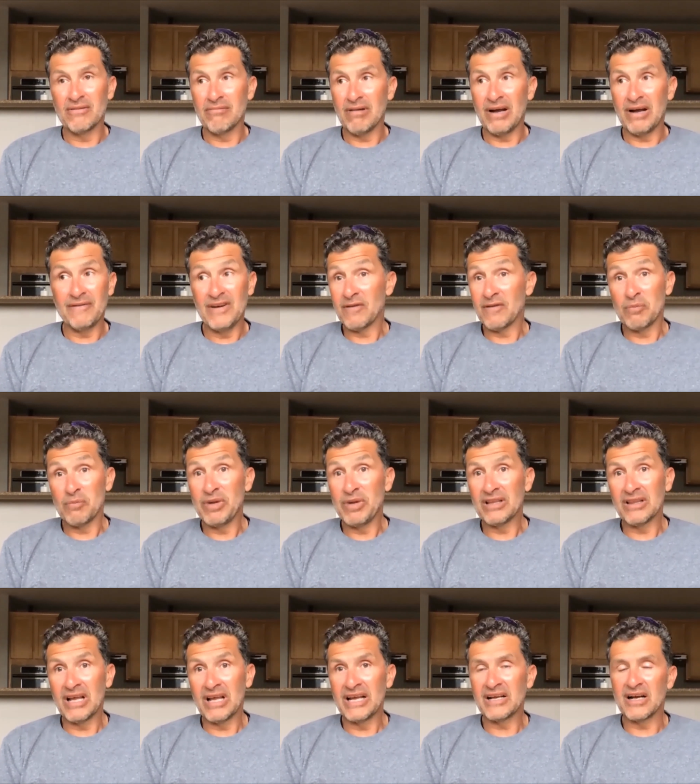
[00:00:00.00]
I've never
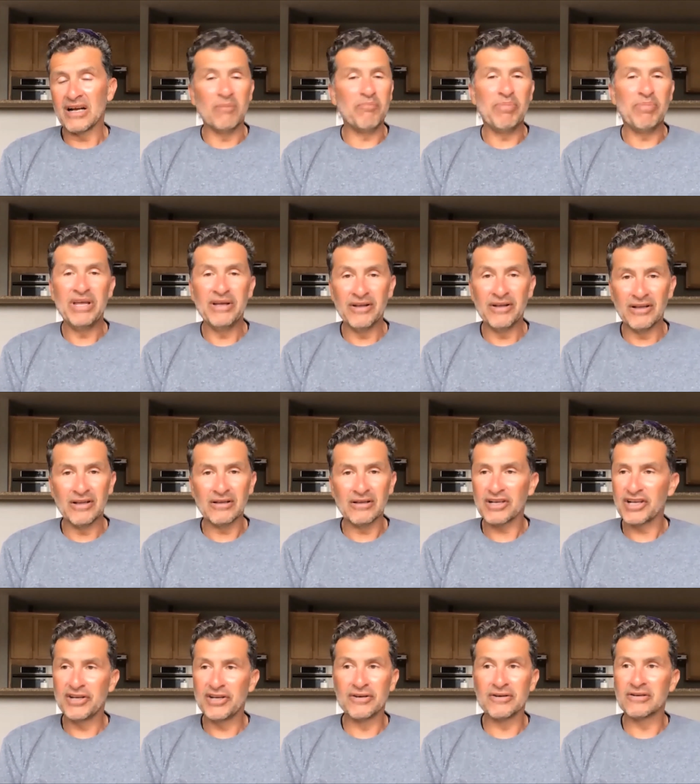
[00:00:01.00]
been like a pill
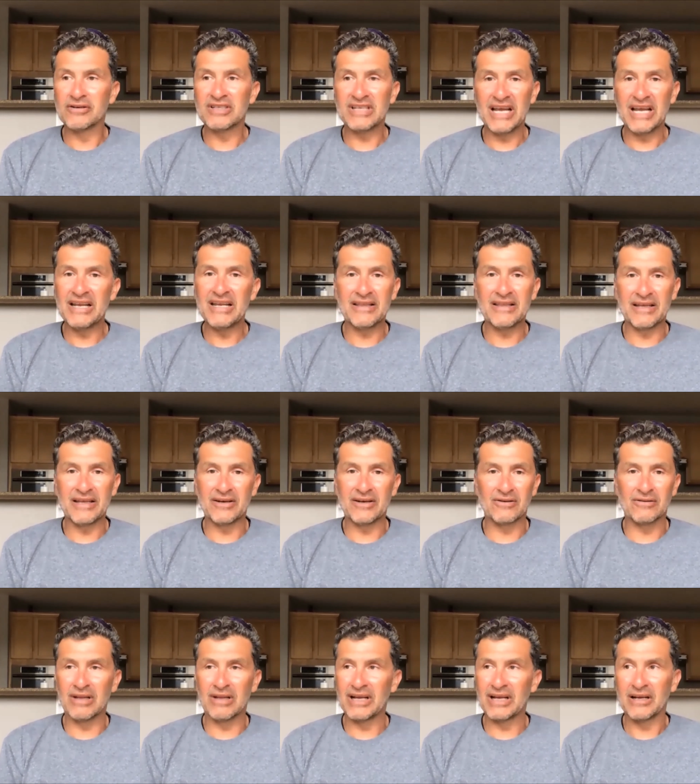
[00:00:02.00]
cures anything,
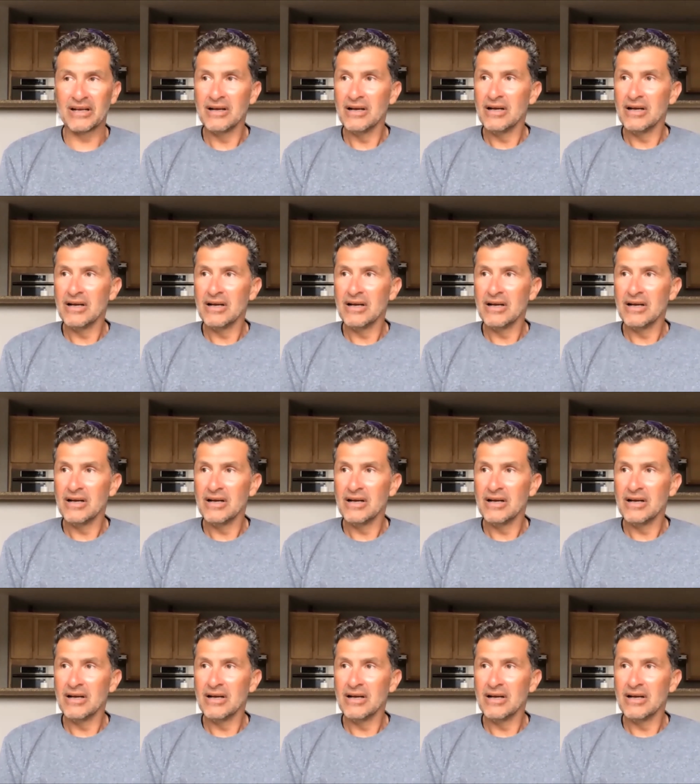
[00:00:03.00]
or like,